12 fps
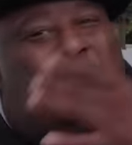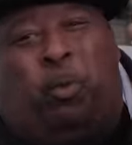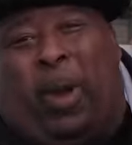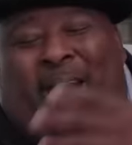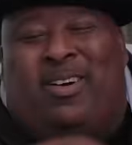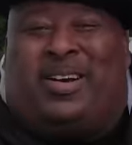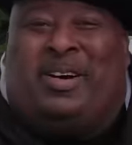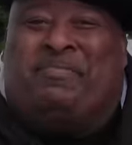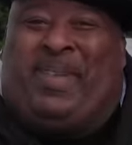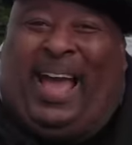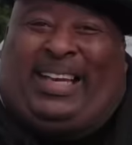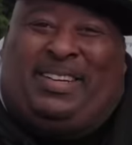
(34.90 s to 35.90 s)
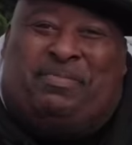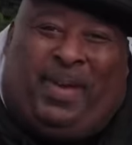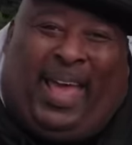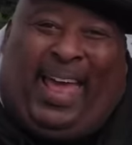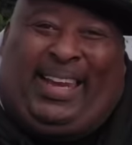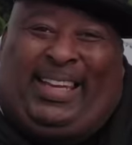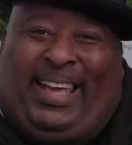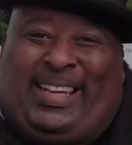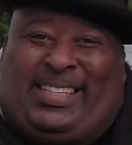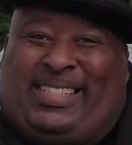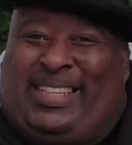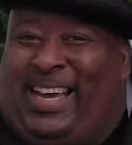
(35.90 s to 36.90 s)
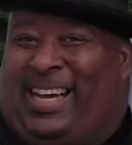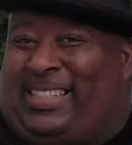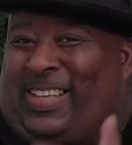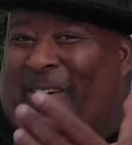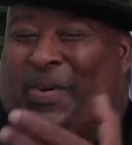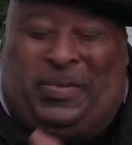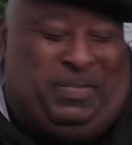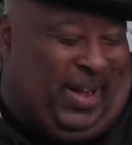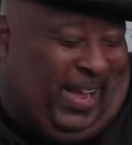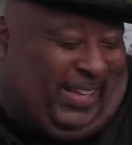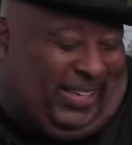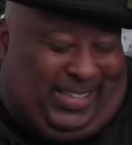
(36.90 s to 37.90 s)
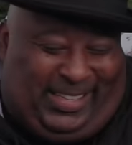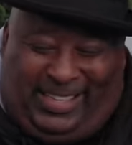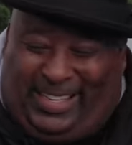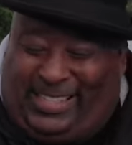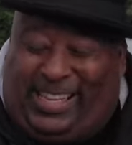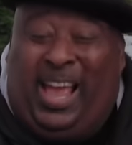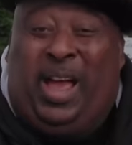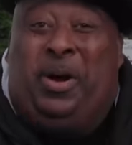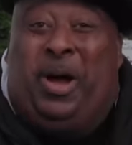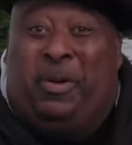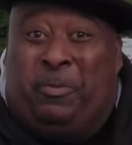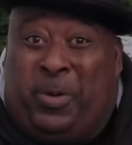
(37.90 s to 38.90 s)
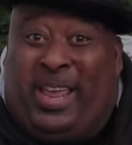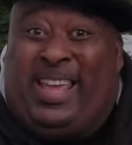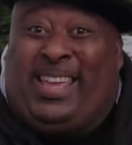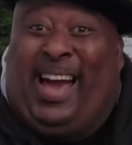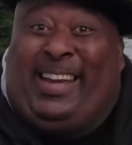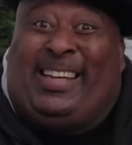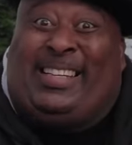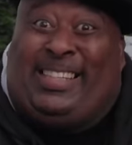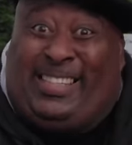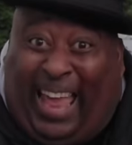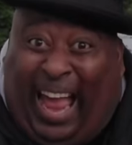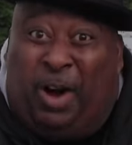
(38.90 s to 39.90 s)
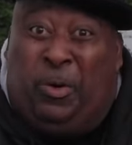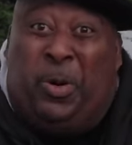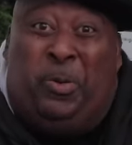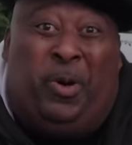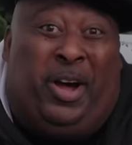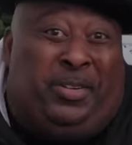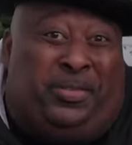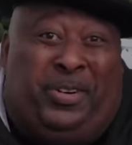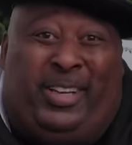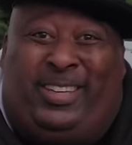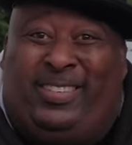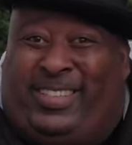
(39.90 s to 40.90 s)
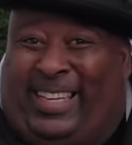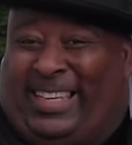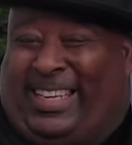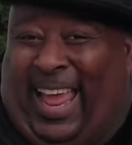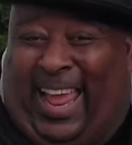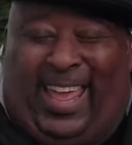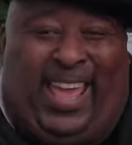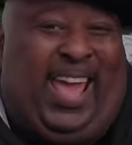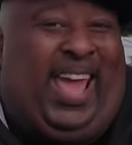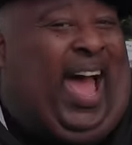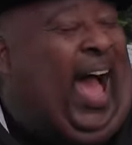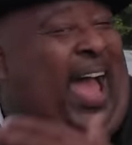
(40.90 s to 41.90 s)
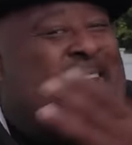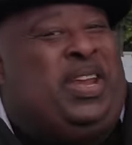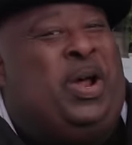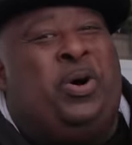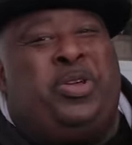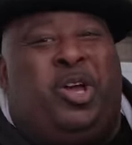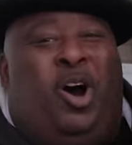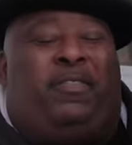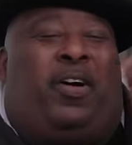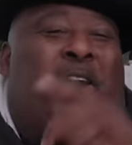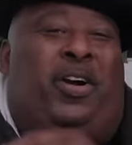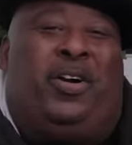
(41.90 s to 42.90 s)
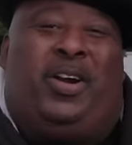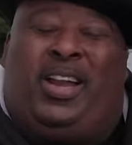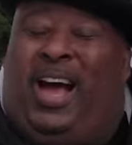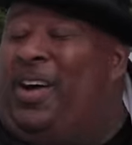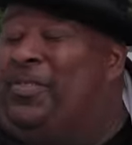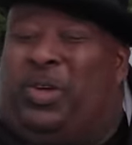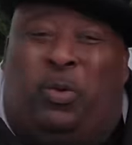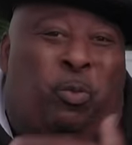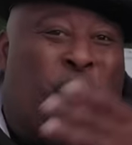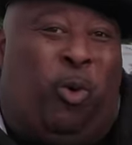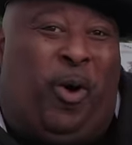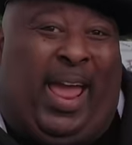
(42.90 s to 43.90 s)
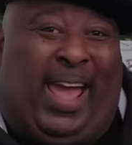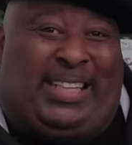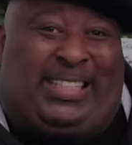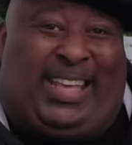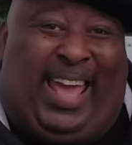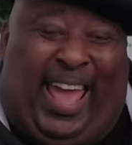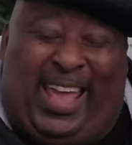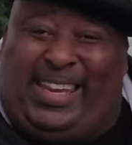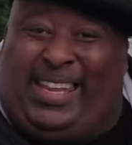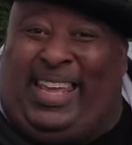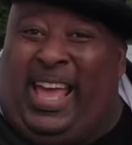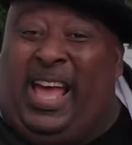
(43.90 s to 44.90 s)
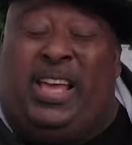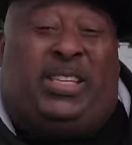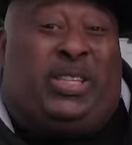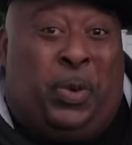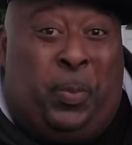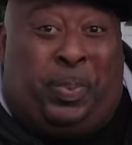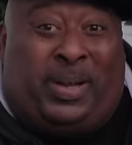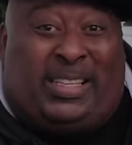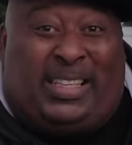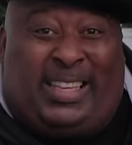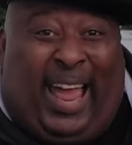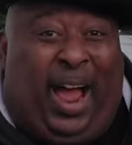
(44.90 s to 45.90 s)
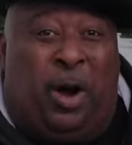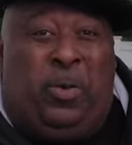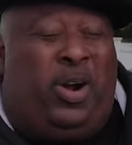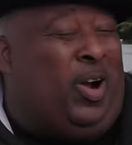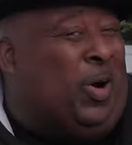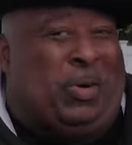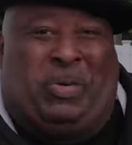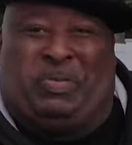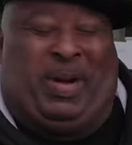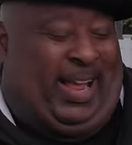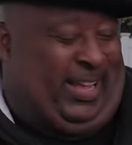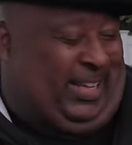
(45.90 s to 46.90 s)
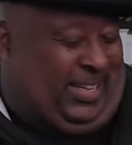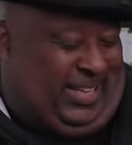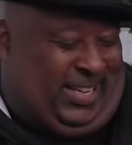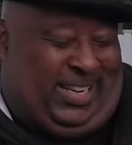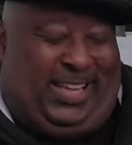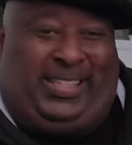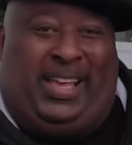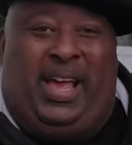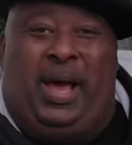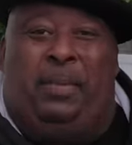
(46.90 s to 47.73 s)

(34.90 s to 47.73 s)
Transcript: and welcome back to Badlands Chugs. Oh my goodness, and we got a sour one for you today. I know you have heard of the Warheads candy, super sour, oh my goodness,